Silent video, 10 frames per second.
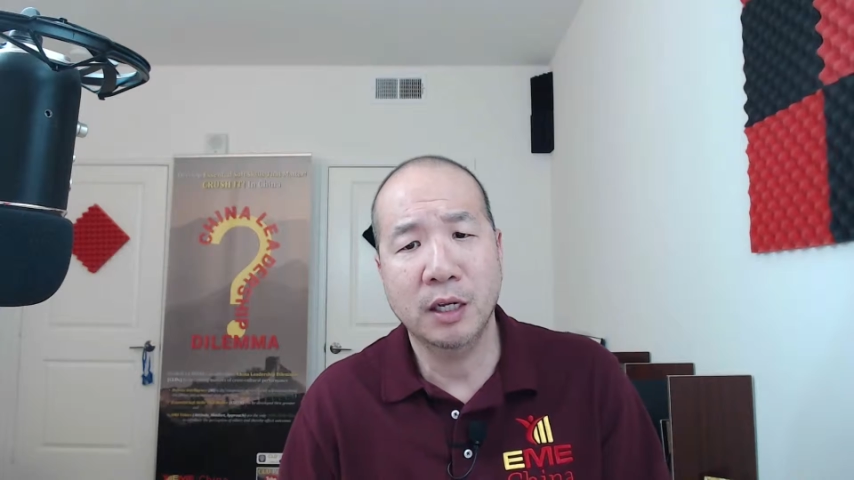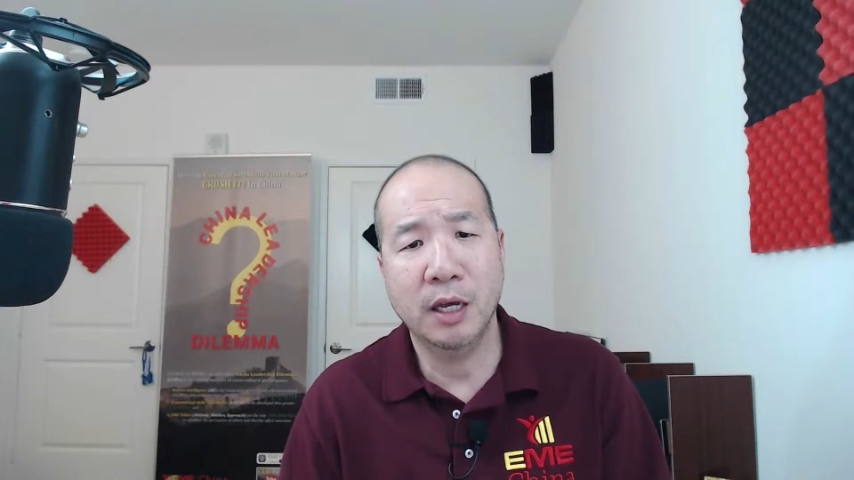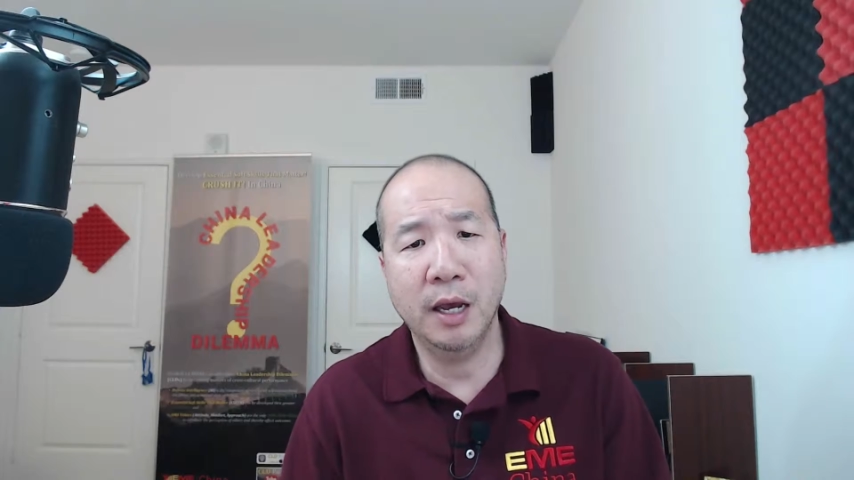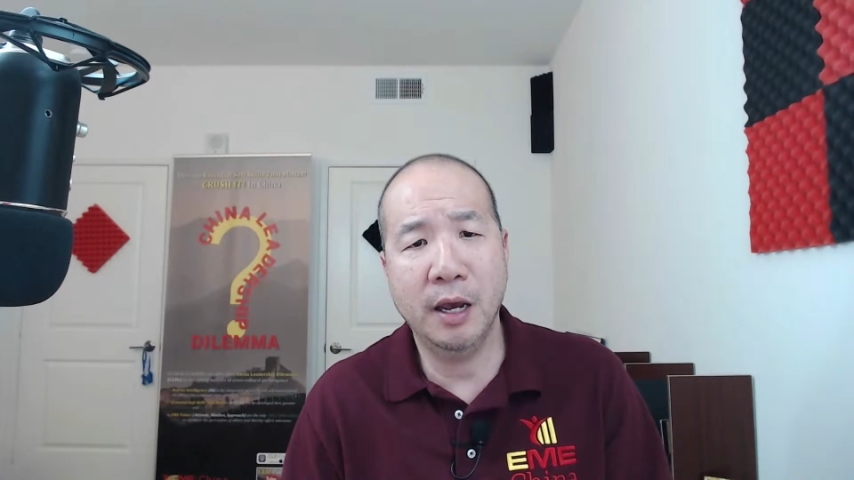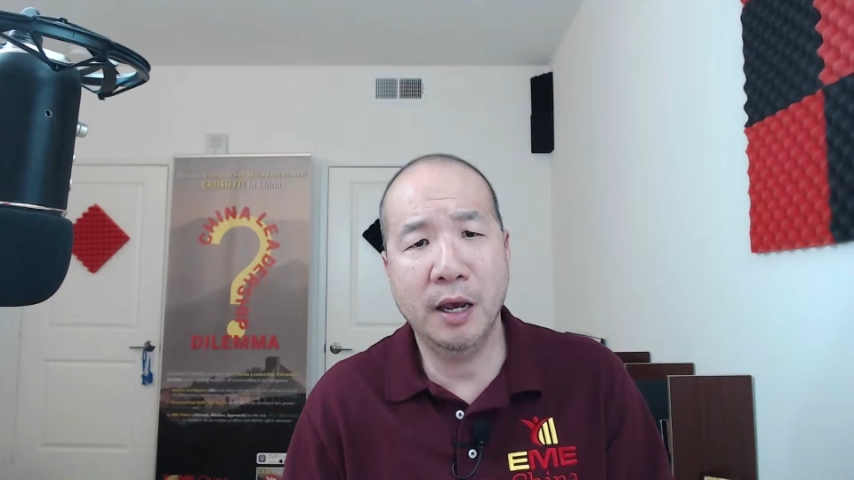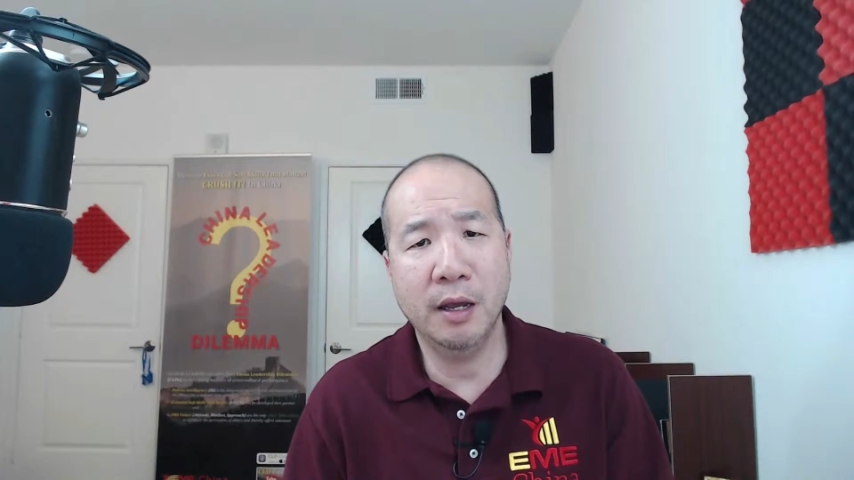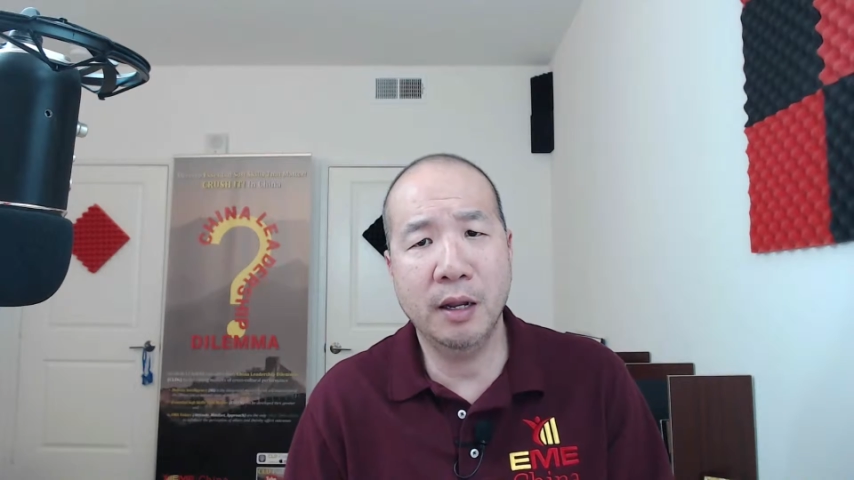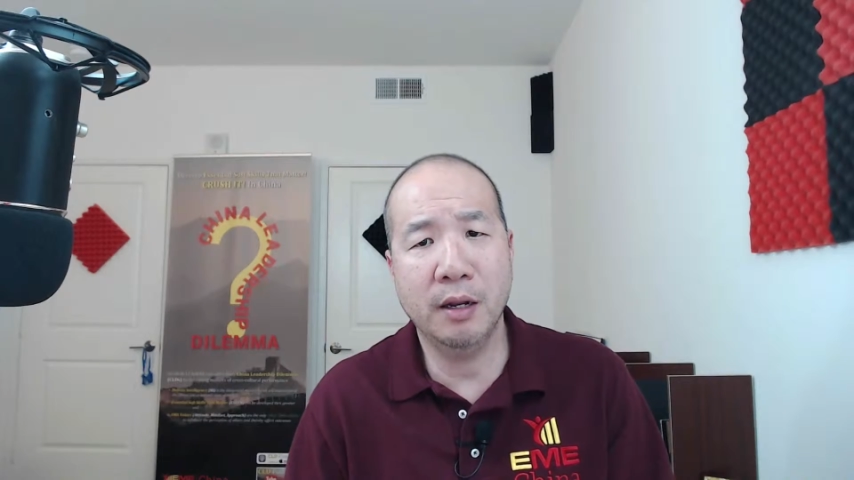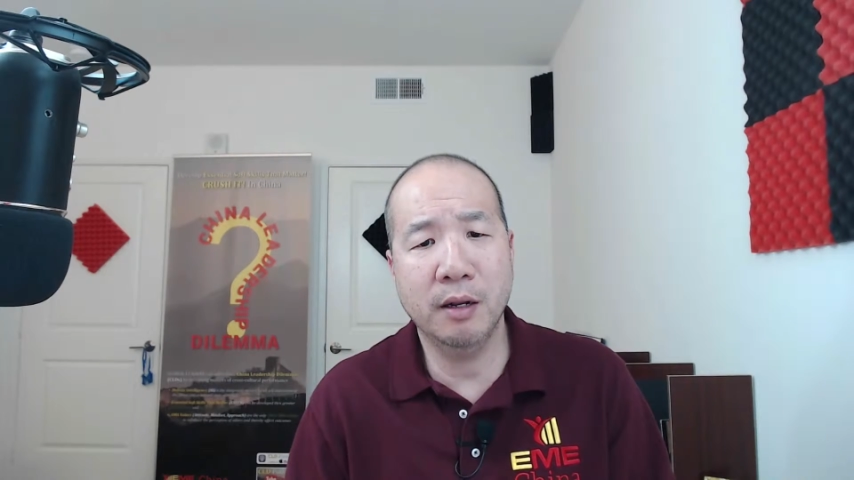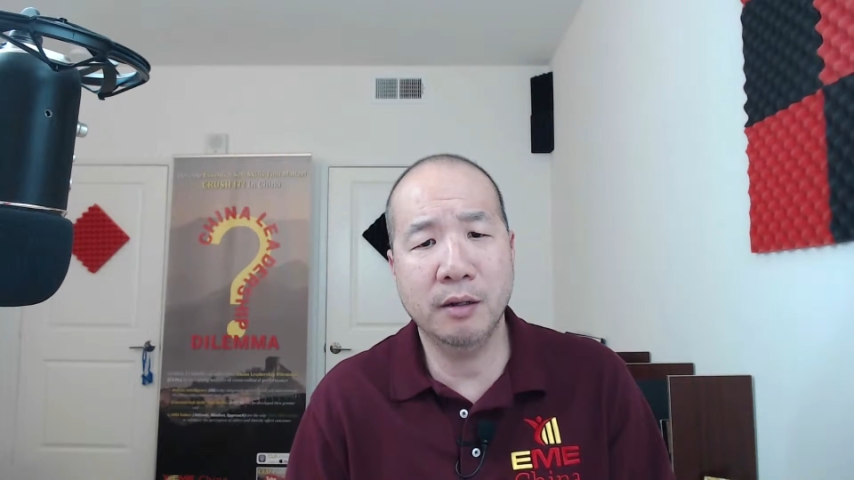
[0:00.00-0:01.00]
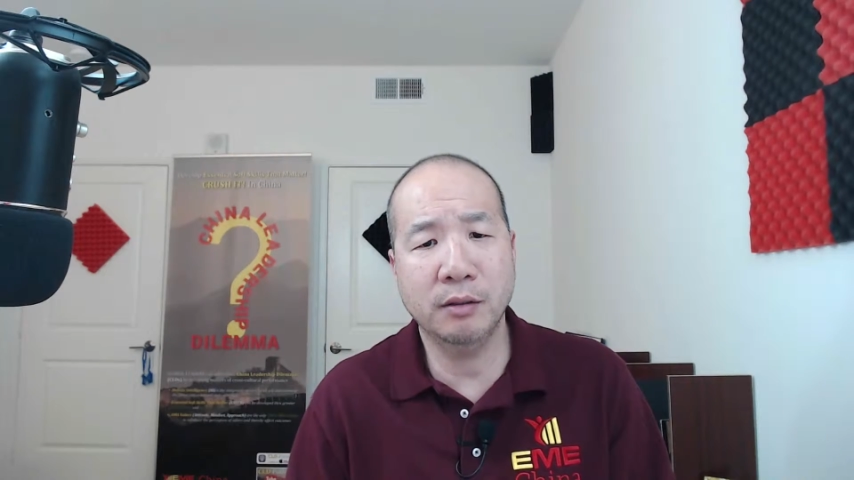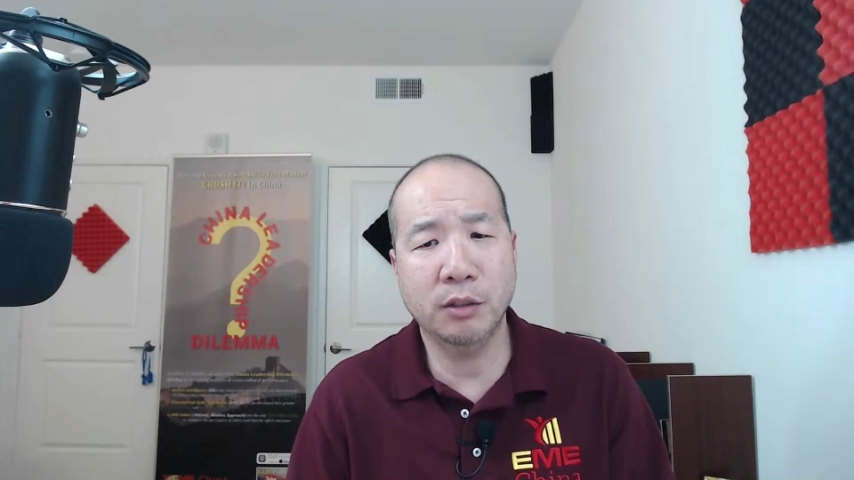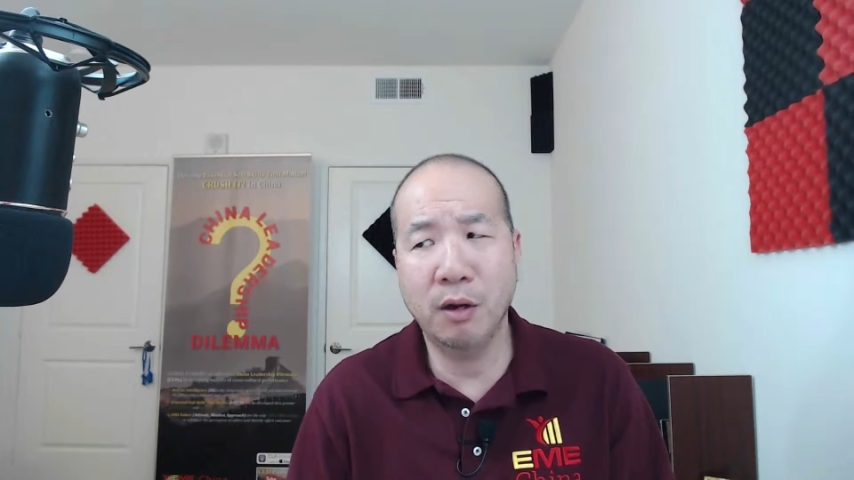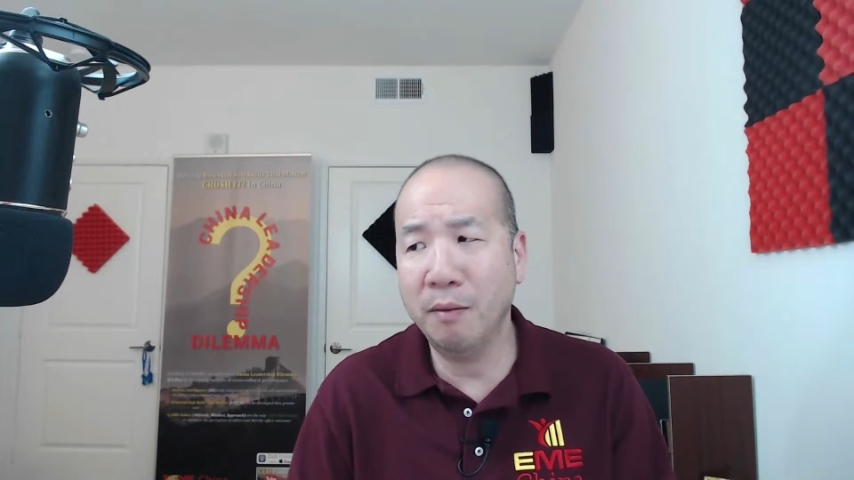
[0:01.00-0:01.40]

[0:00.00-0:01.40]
And so